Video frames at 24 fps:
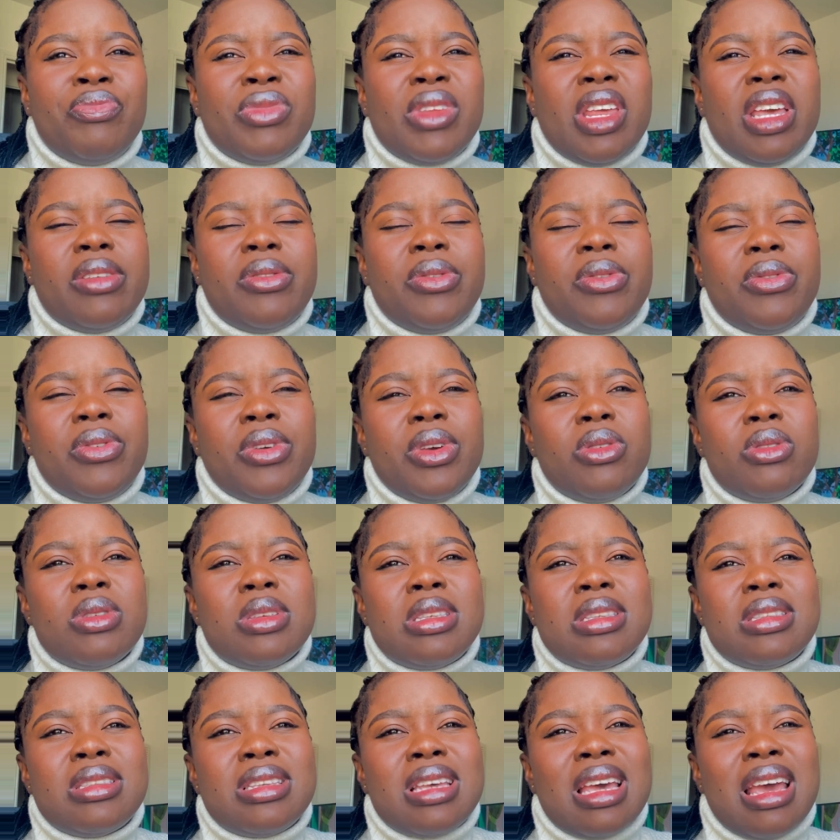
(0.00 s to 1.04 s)
It
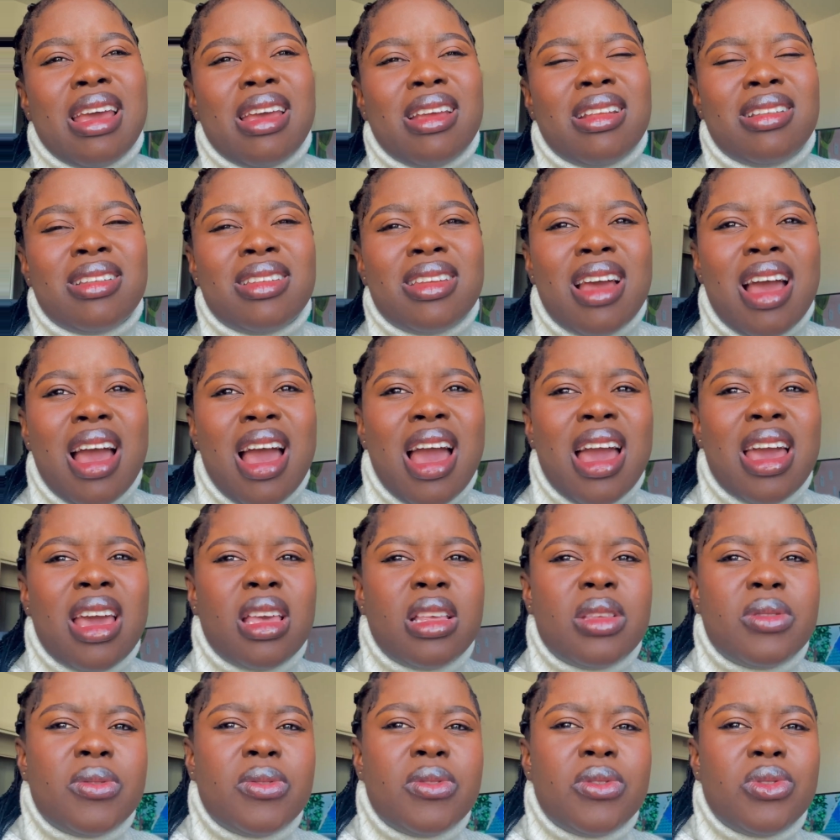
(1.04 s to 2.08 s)
feels tender.
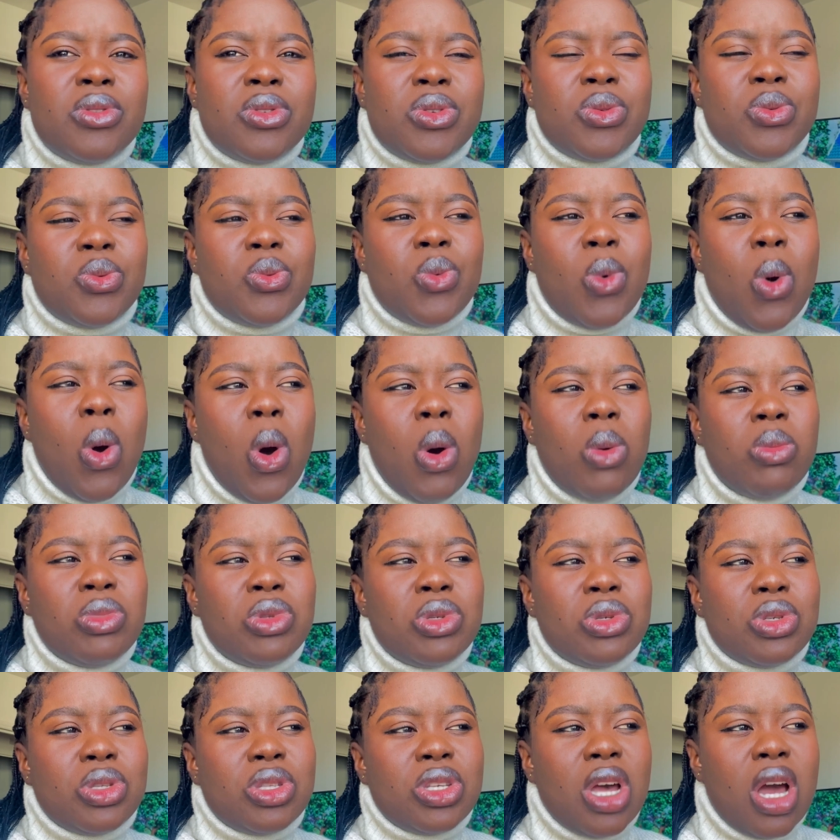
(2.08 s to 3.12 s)
It feels warm
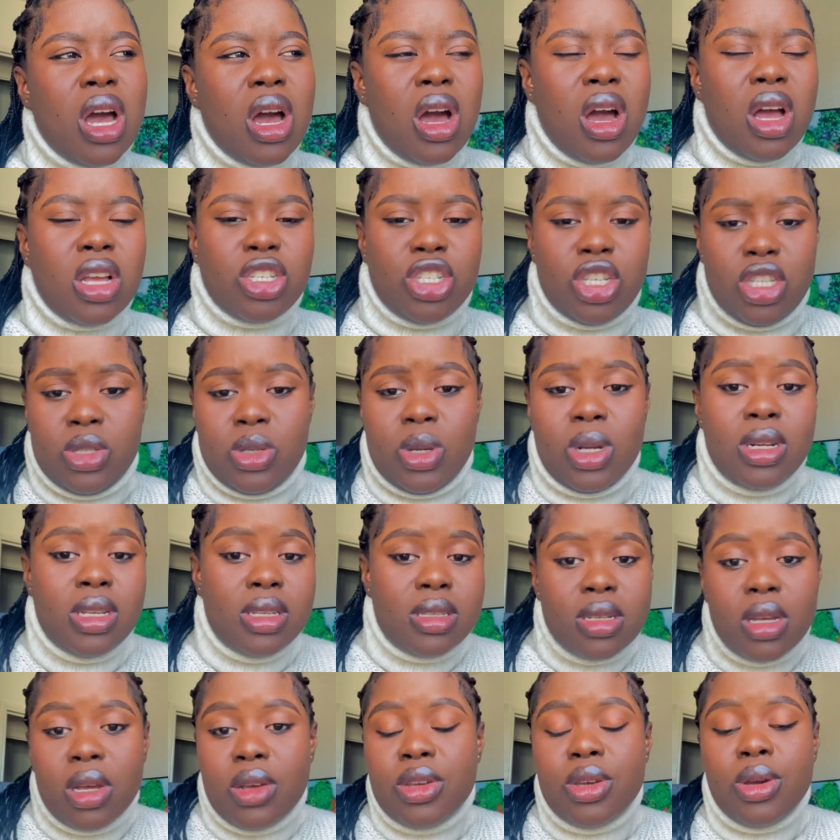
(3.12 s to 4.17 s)
to touch. She's gonna
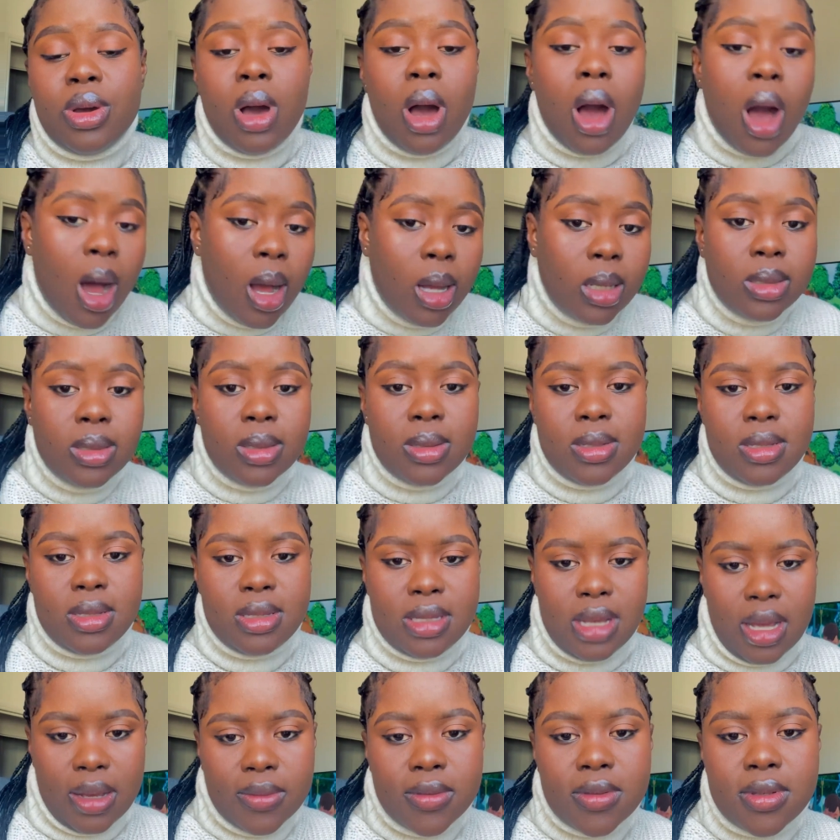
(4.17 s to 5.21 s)
tell you all those
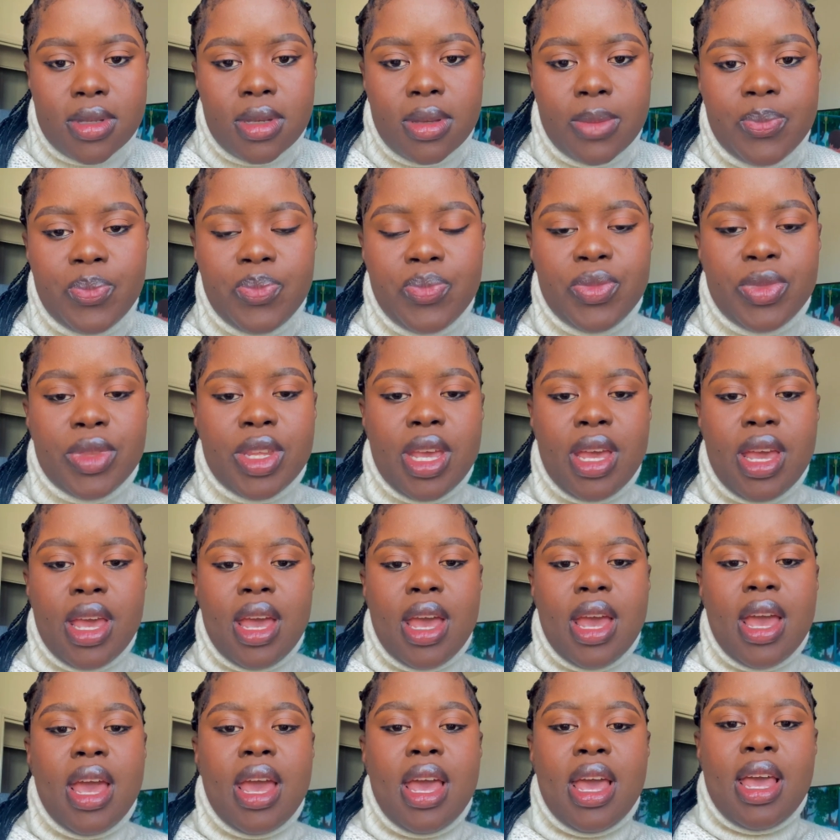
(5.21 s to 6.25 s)
stuffs.
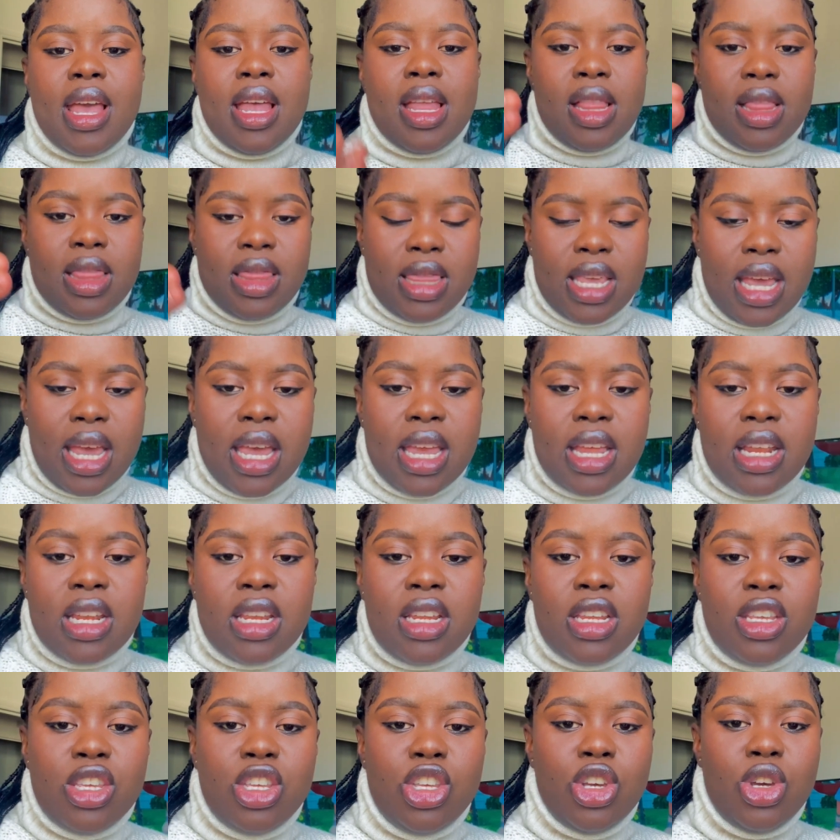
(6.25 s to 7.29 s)

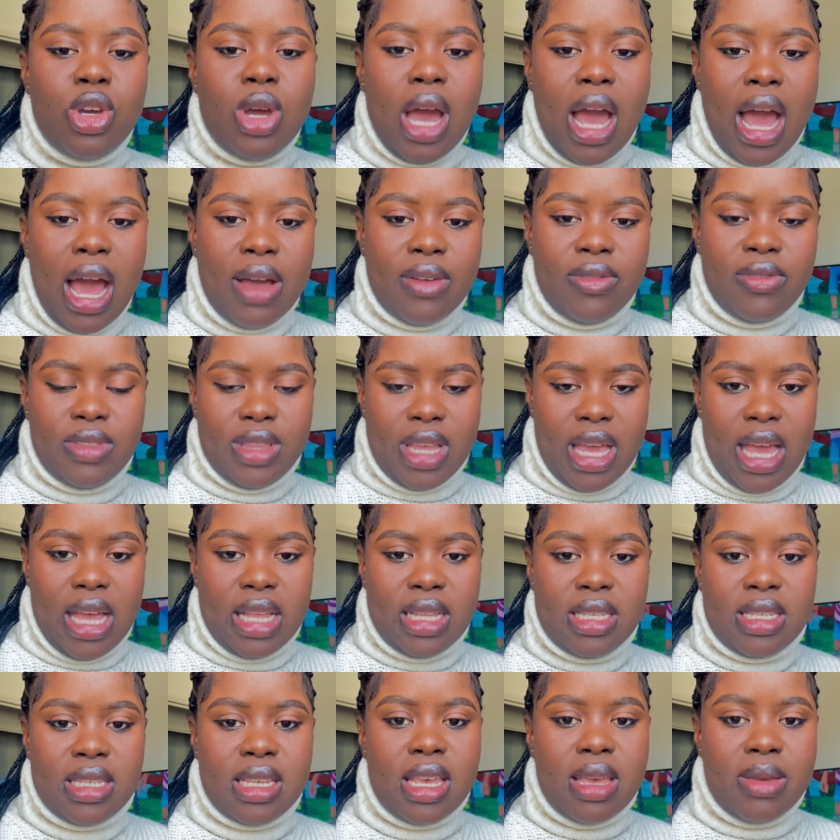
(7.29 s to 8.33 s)
Then you have
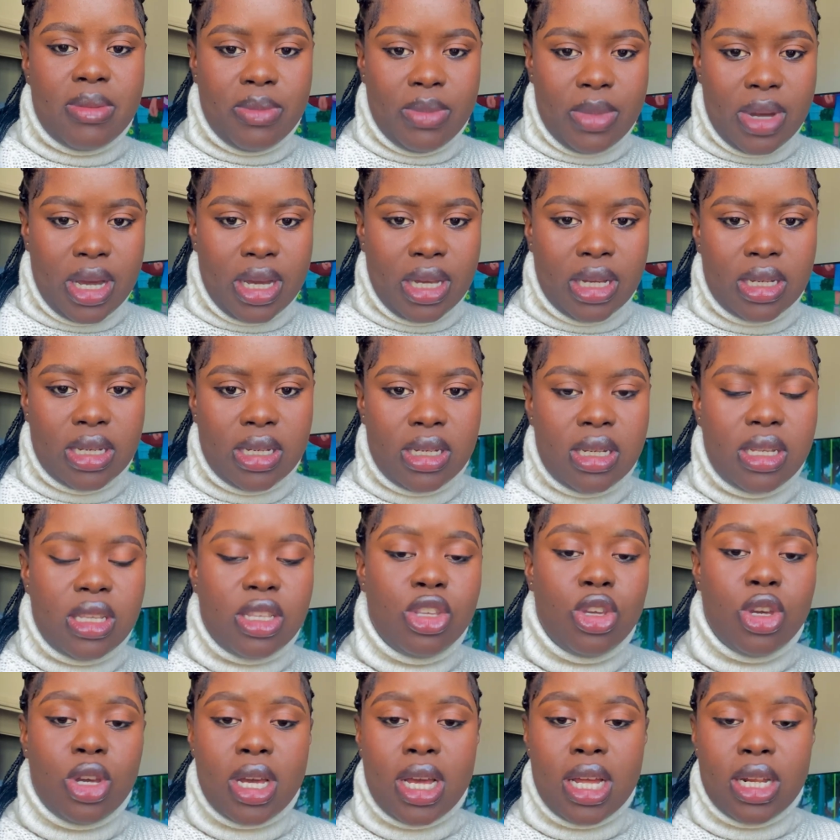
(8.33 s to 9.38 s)
that in mind.
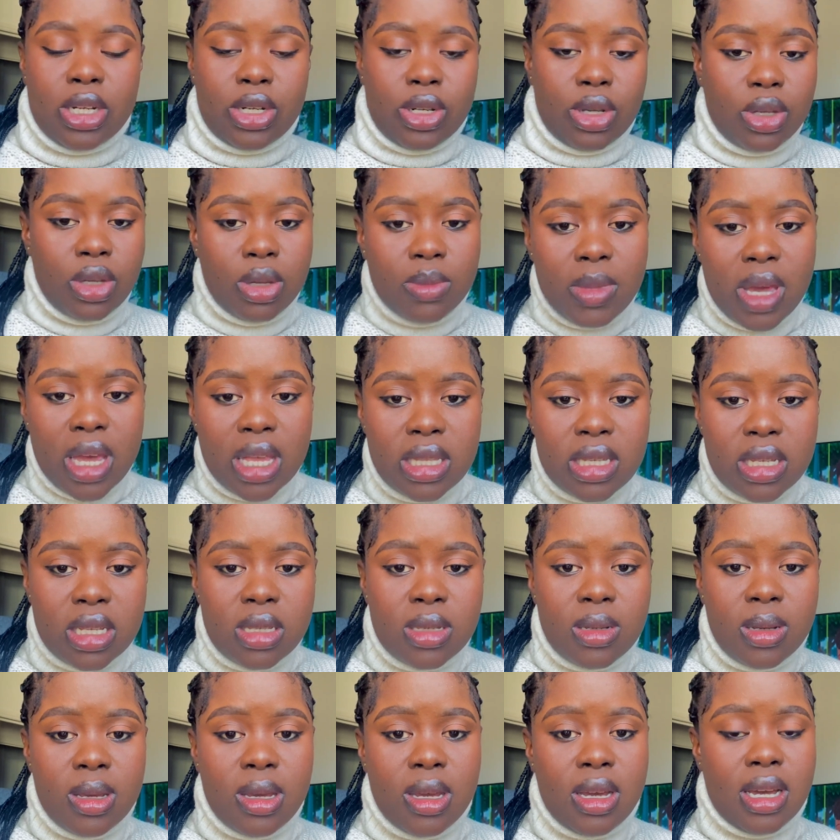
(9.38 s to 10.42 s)
You can document it
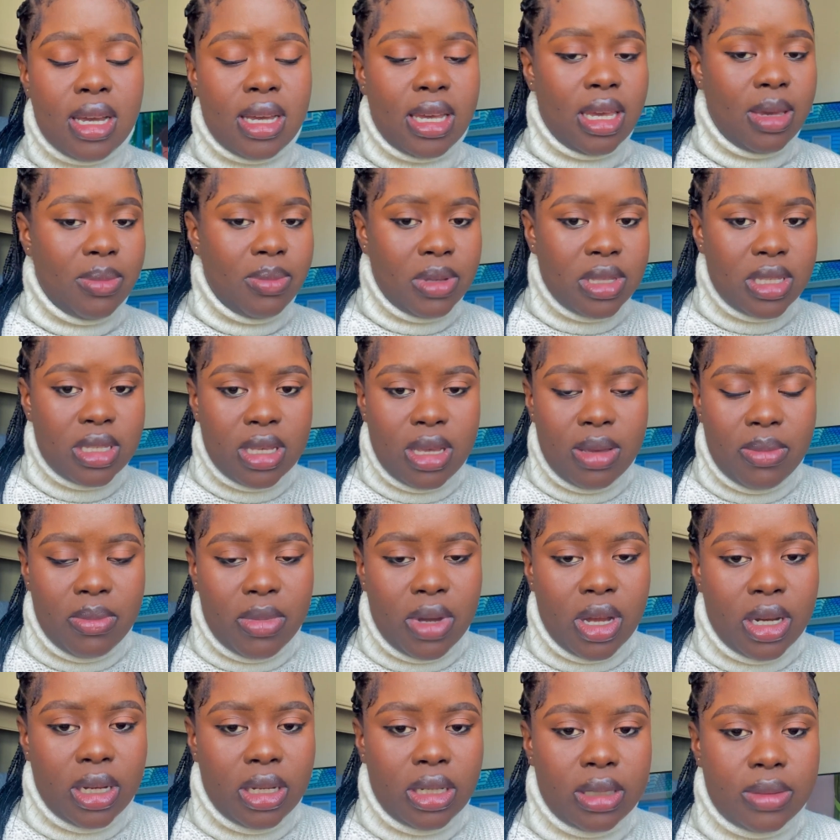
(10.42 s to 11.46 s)
or you can keep it in
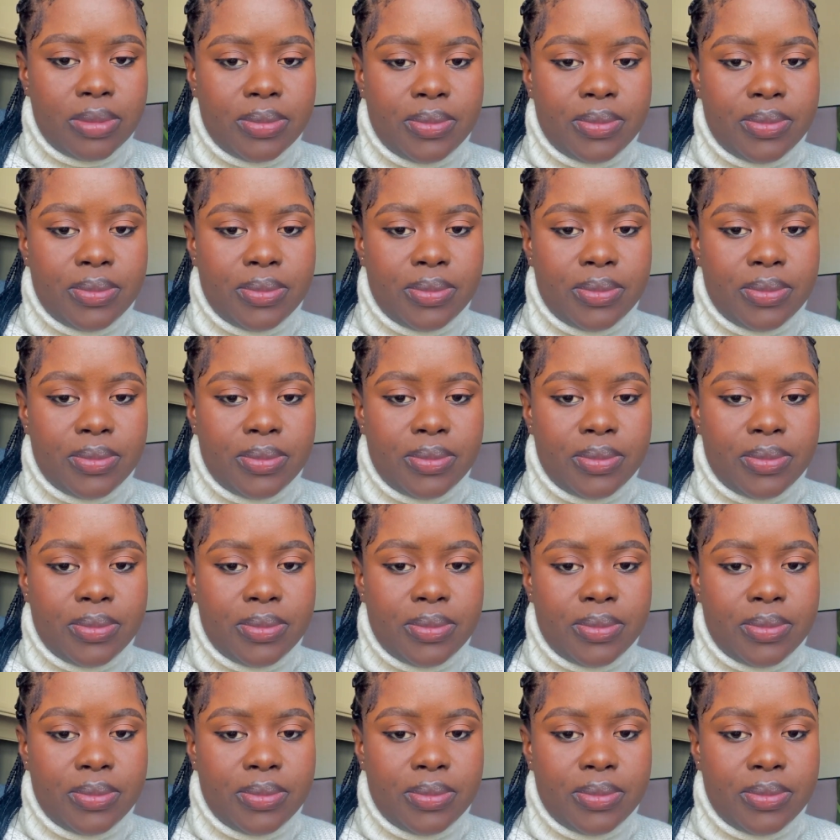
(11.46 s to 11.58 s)
mind.